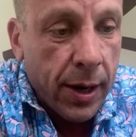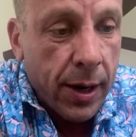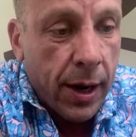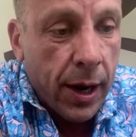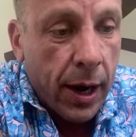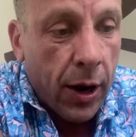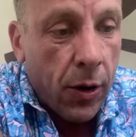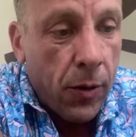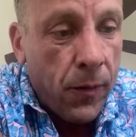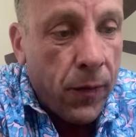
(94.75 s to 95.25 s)

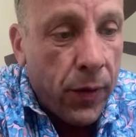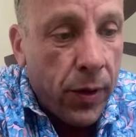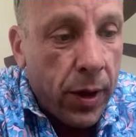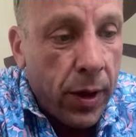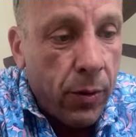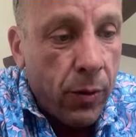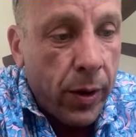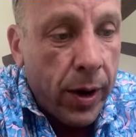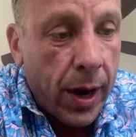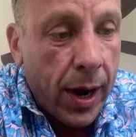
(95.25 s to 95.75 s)
Hopefully
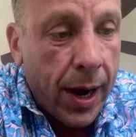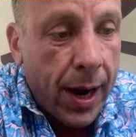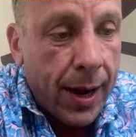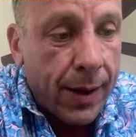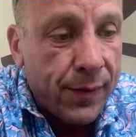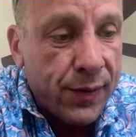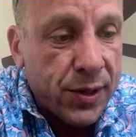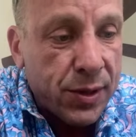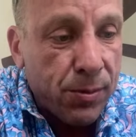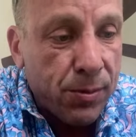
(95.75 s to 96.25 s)
we
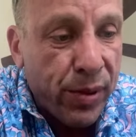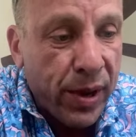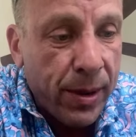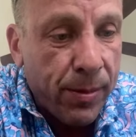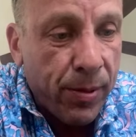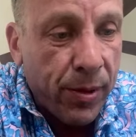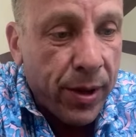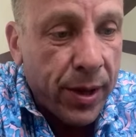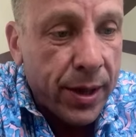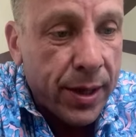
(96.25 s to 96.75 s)
have some
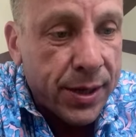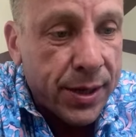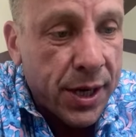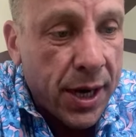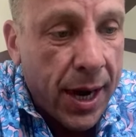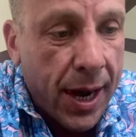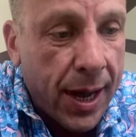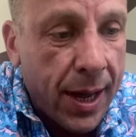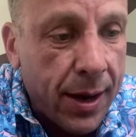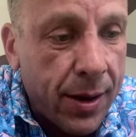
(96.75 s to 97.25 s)
people in the
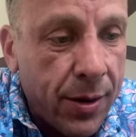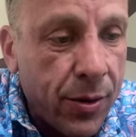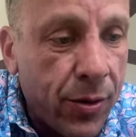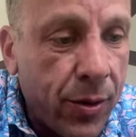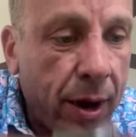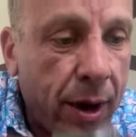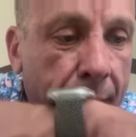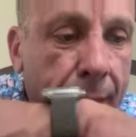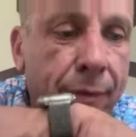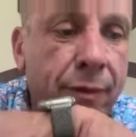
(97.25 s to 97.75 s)
chat who
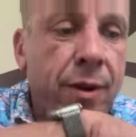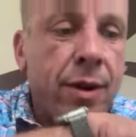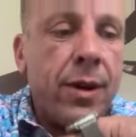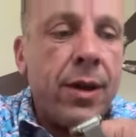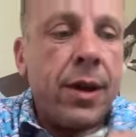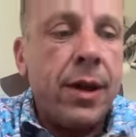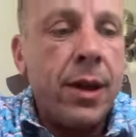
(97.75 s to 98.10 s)
haven't